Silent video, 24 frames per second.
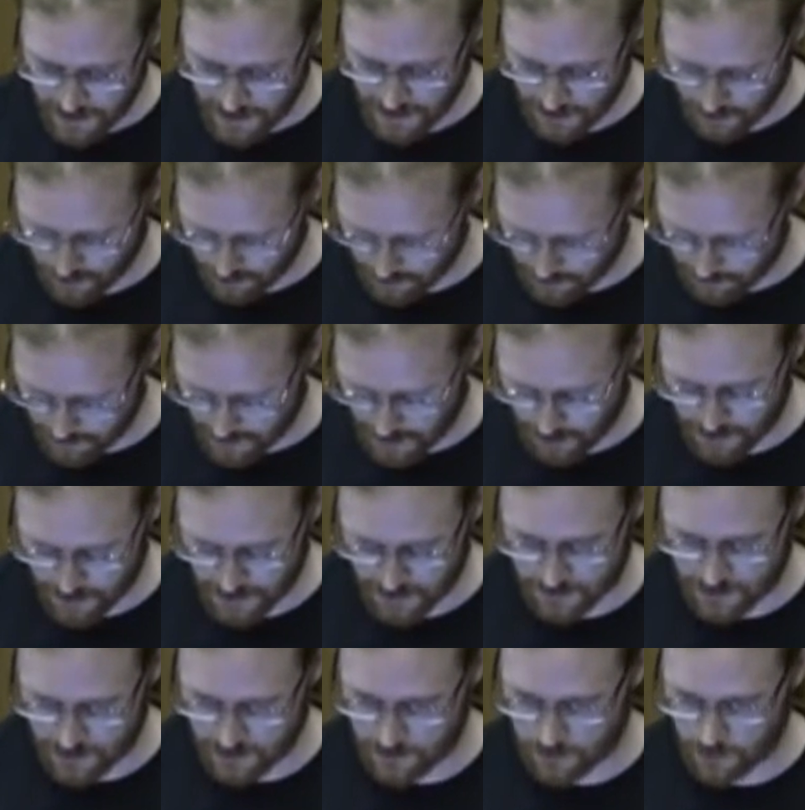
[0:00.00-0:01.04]
Now, how
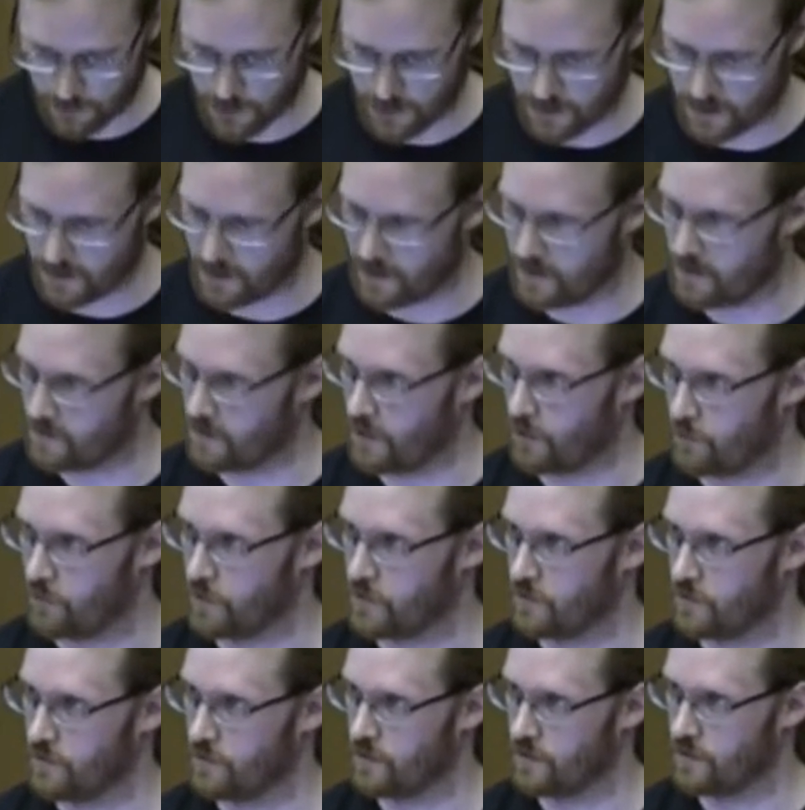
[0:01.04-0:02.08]
does this work? How
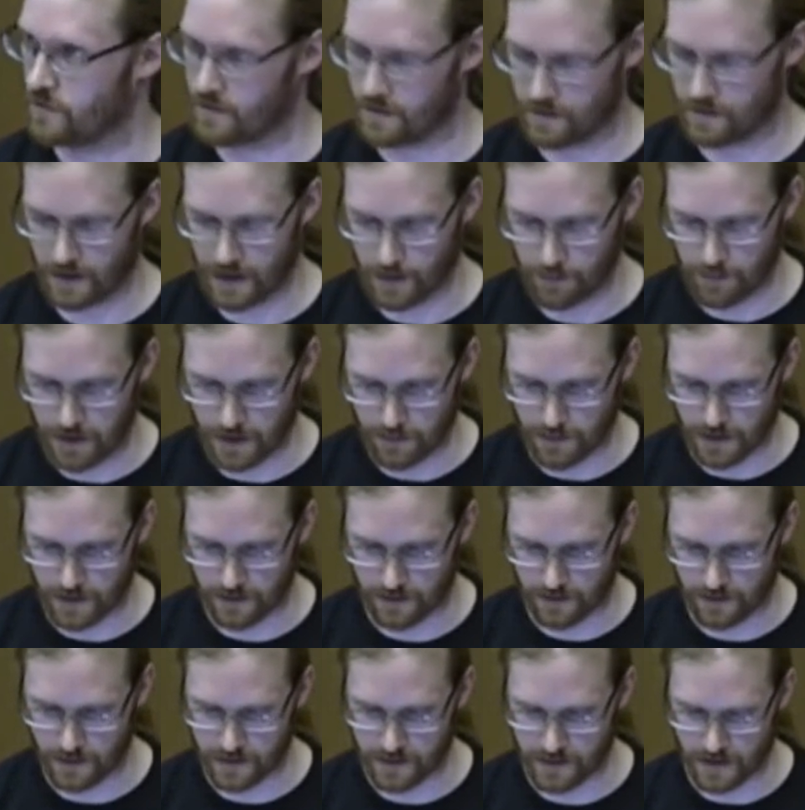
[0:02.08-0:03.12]
would you
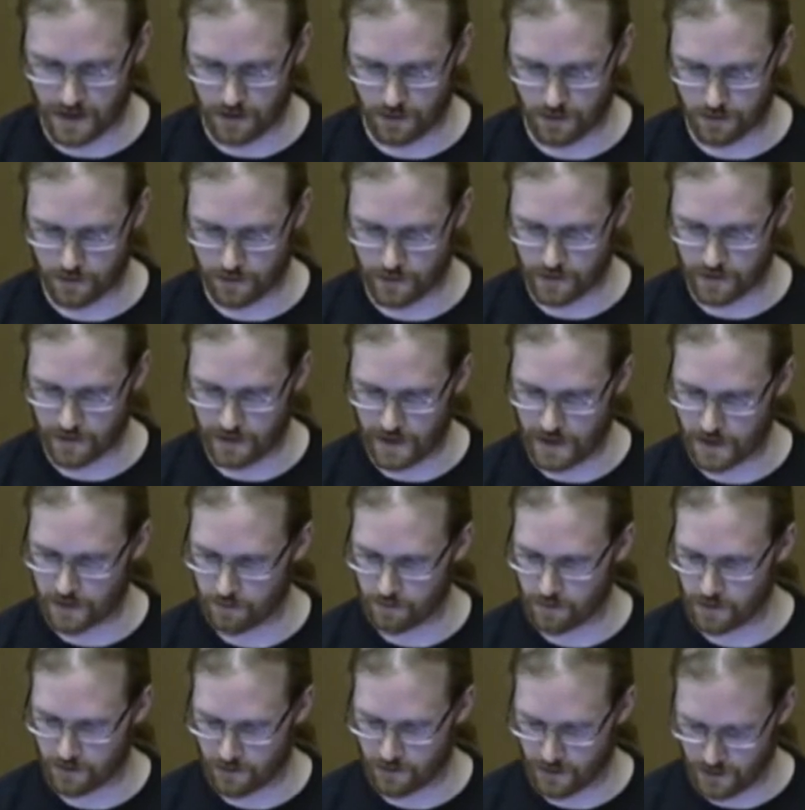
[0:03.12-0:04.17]
implement this kind of
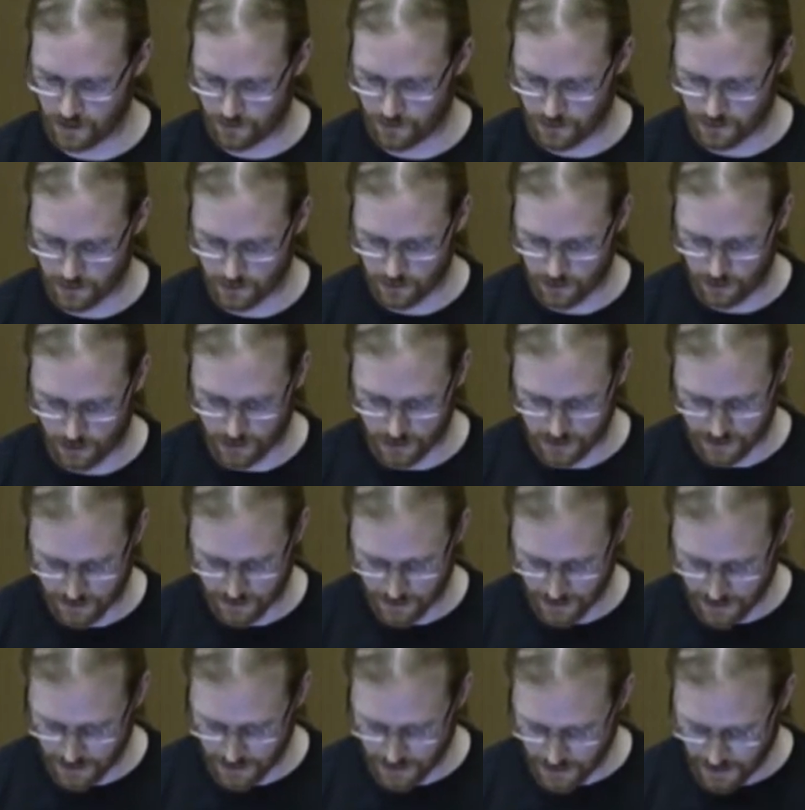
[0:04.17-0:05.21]
translation between different clocks?
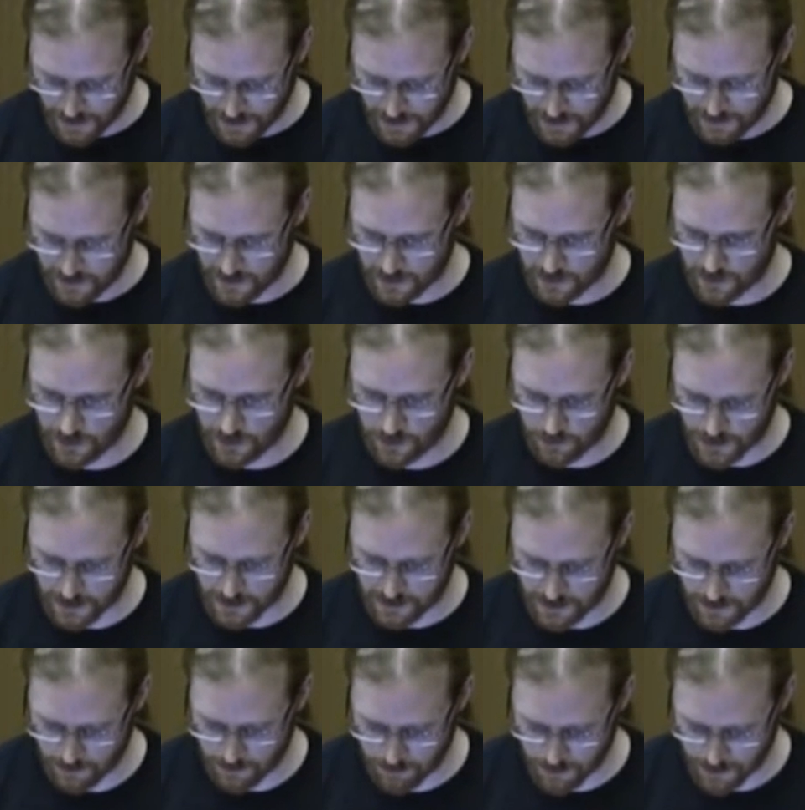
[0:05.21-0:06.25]
It's actually
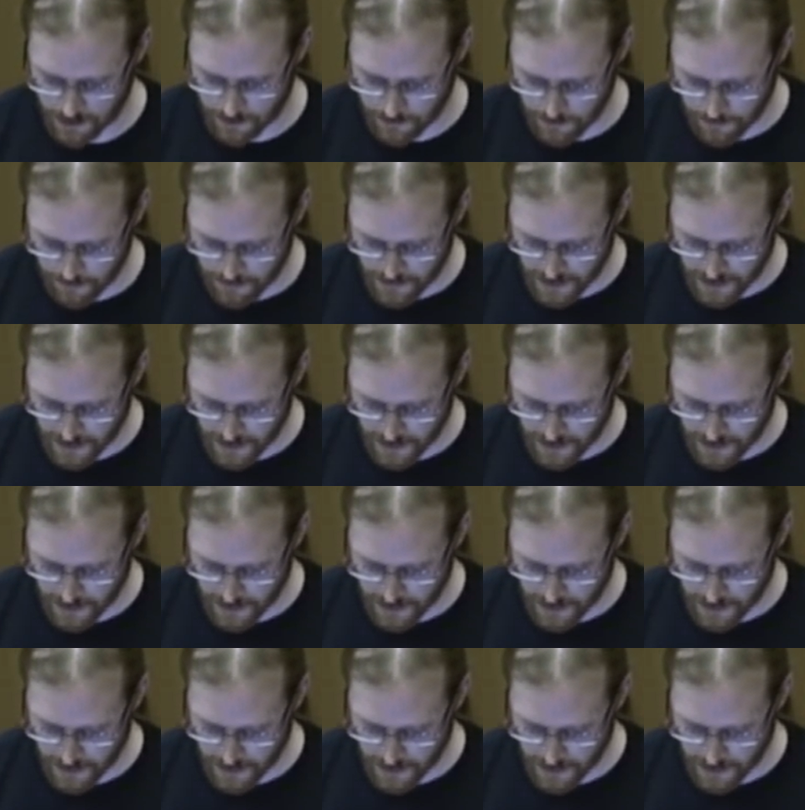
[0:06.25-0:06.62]
quite simple.